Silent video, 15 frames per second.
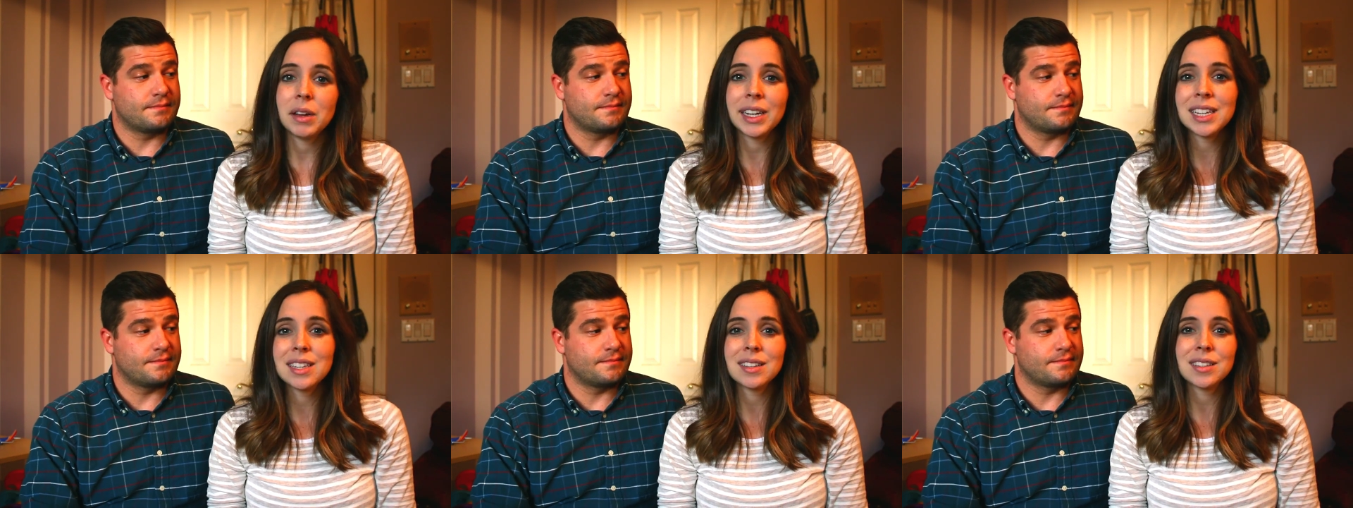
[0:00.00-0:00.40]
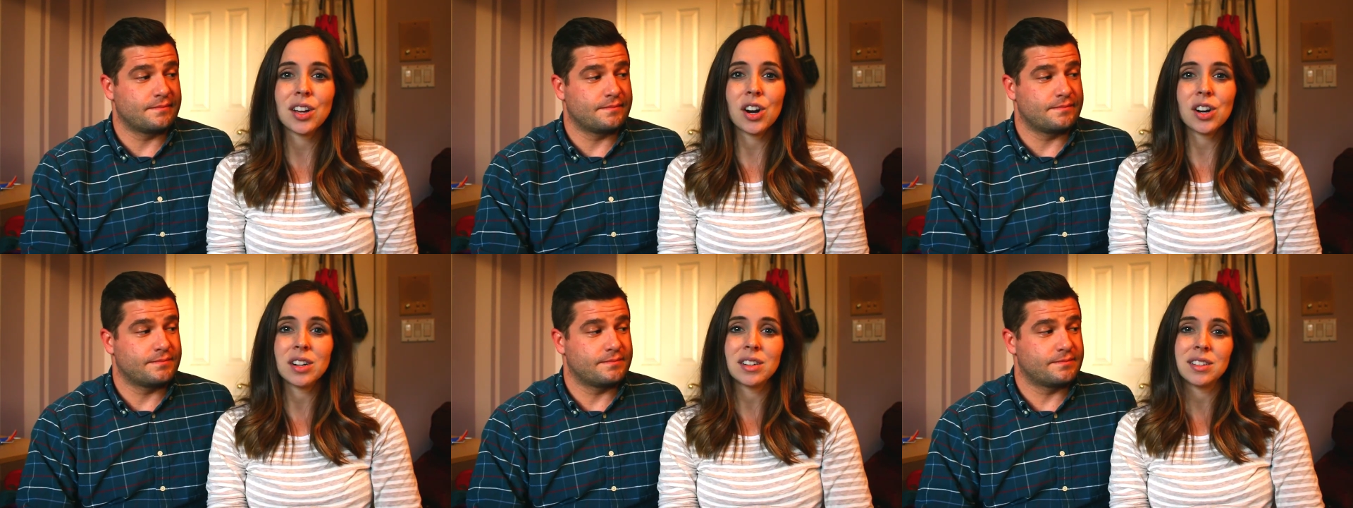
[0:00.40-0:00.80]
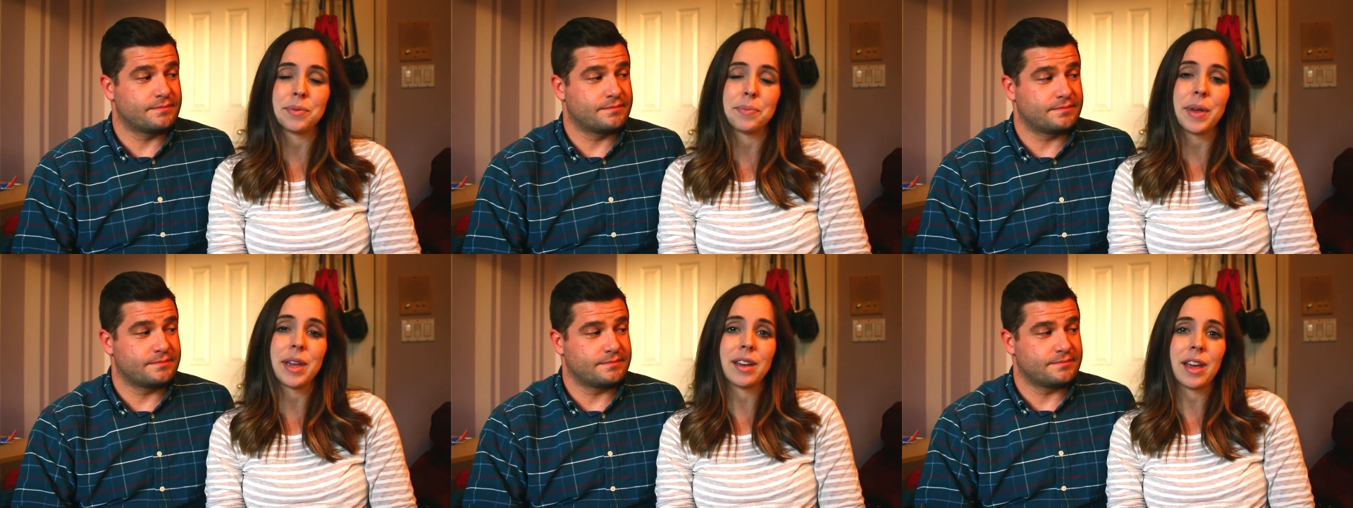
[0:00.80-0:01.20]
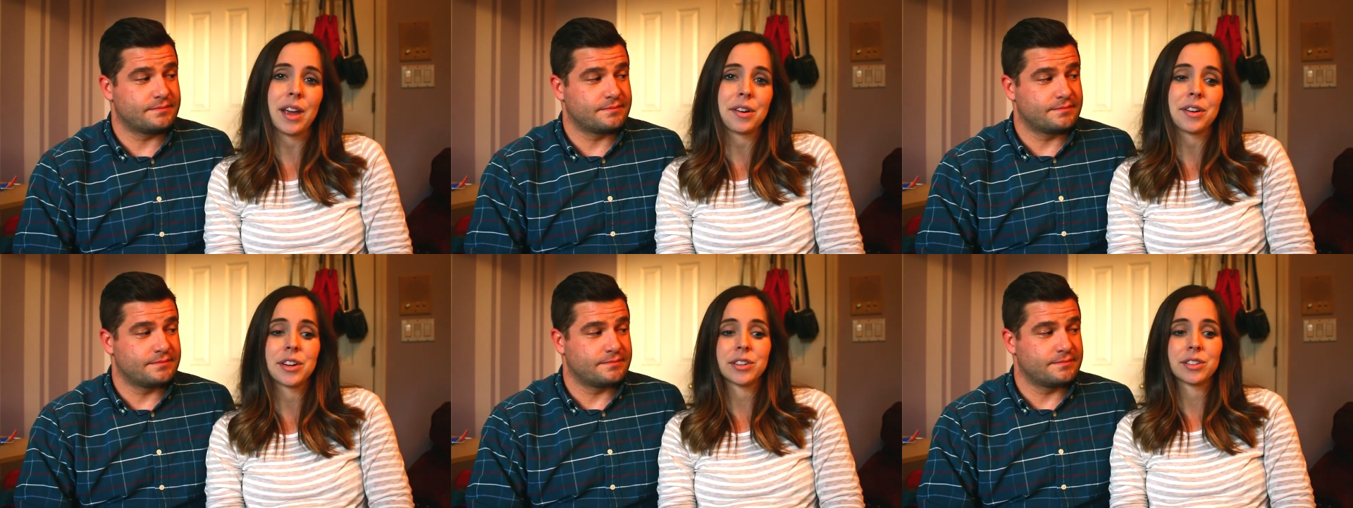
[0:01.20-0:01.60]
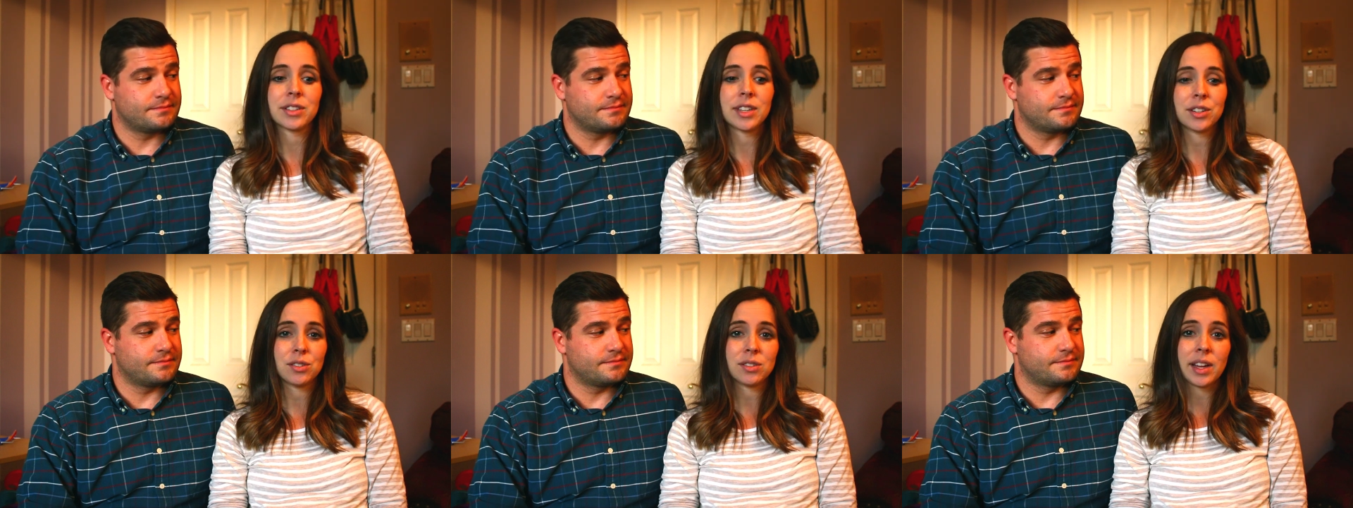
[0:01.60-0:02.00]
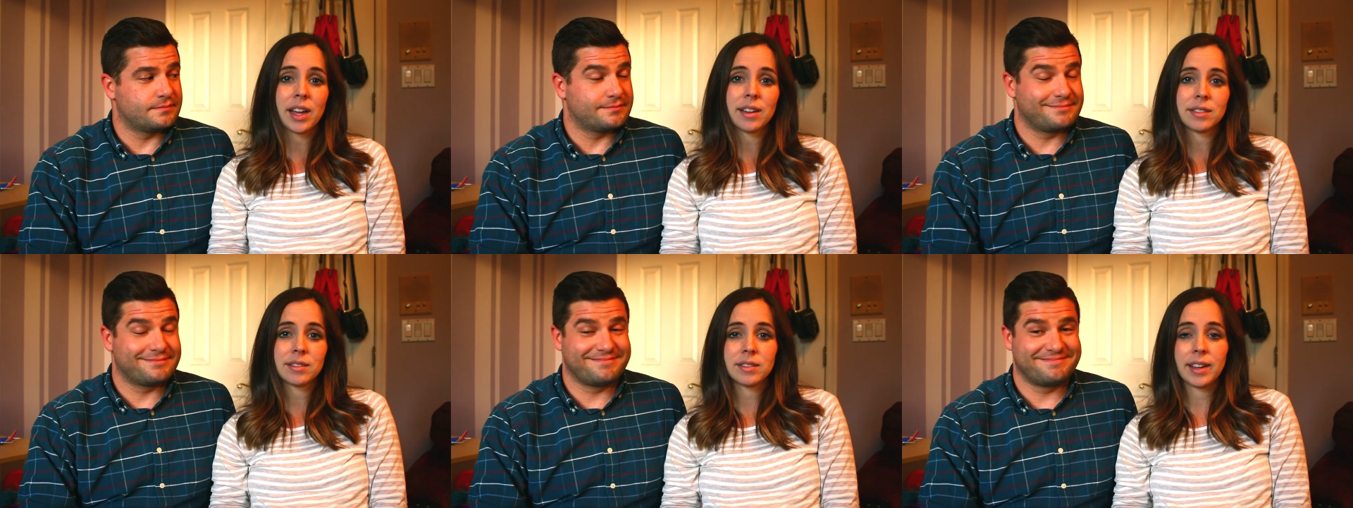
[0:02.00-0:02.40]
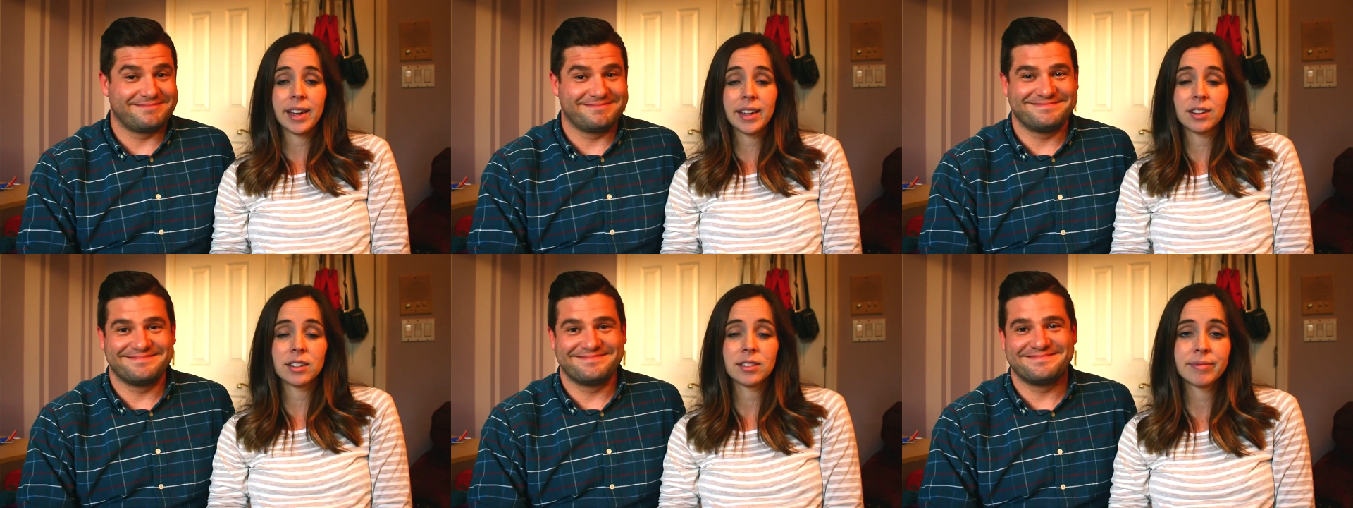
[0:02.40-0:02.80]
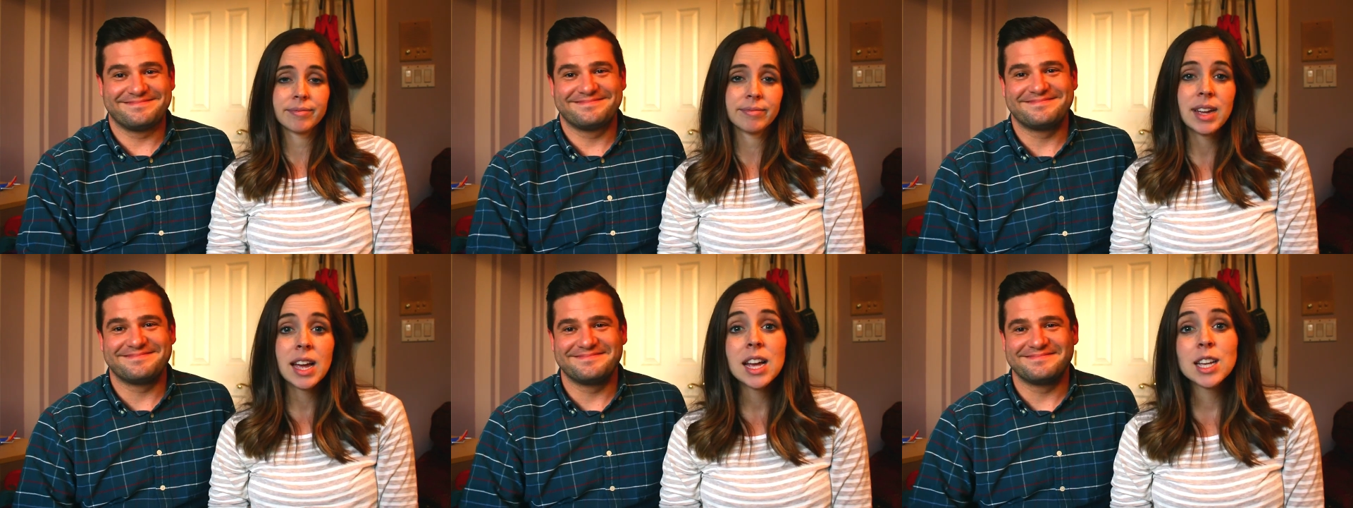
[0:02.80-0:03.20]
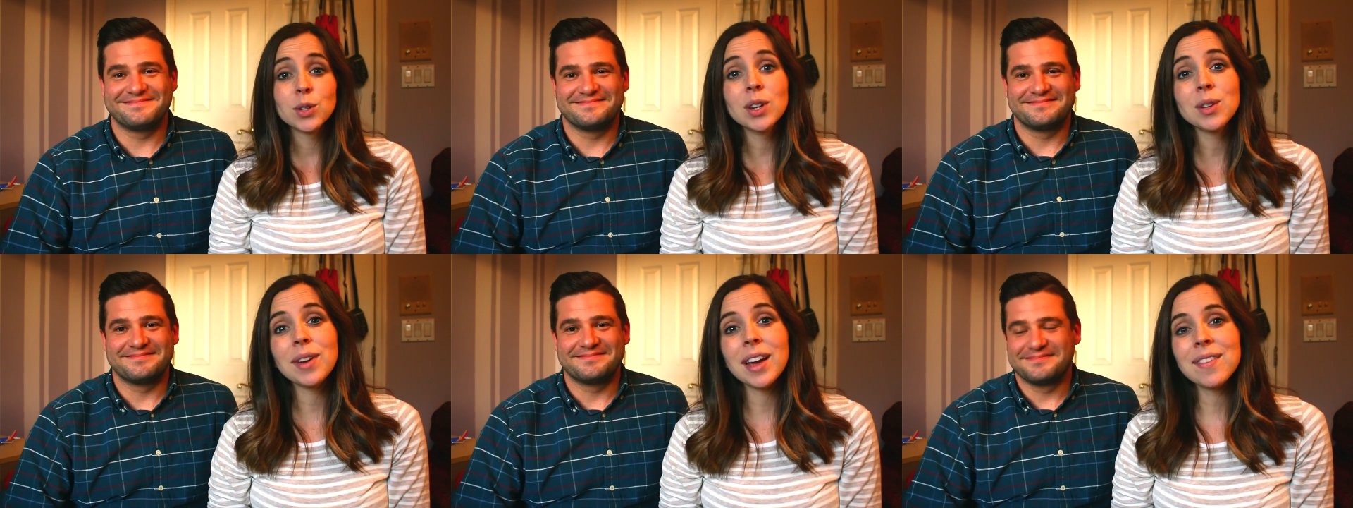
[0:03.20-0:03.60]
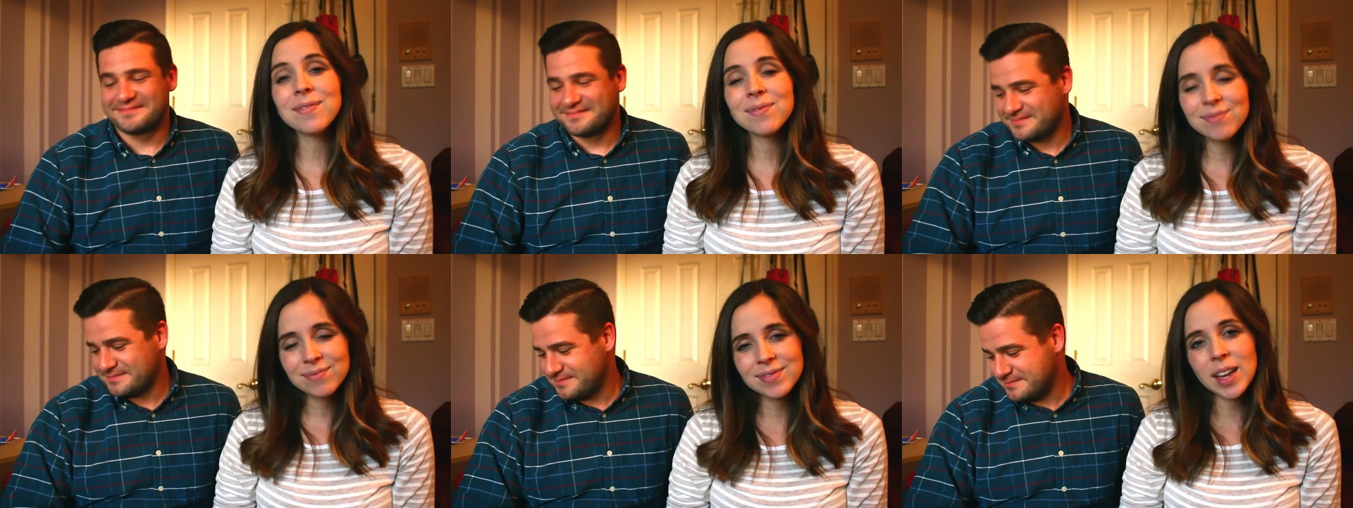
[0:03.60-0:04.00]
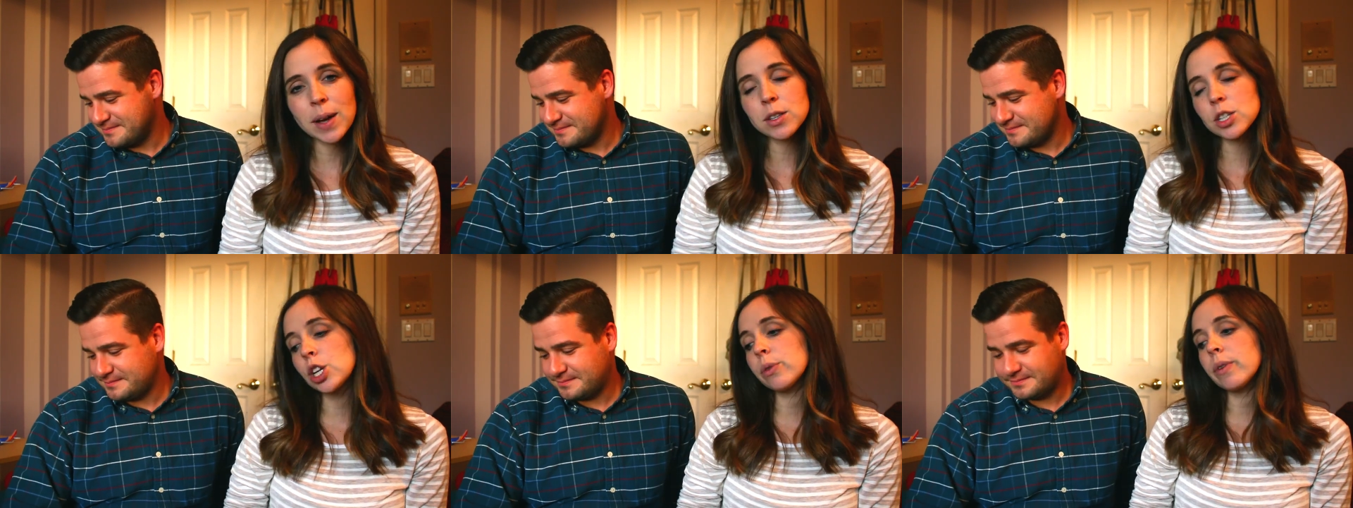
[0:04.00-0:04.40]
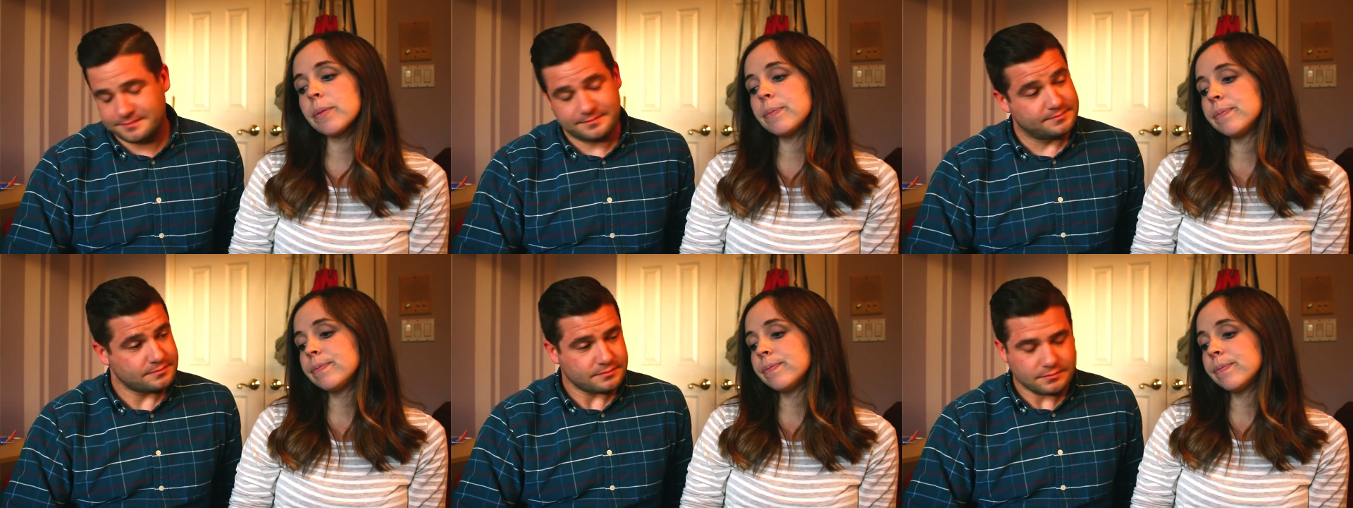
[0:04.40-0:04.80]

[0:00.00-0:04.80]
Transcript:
Speaker 1: I guess it's hard to make carriers that do that. I don't know. So anyway, that was a good one.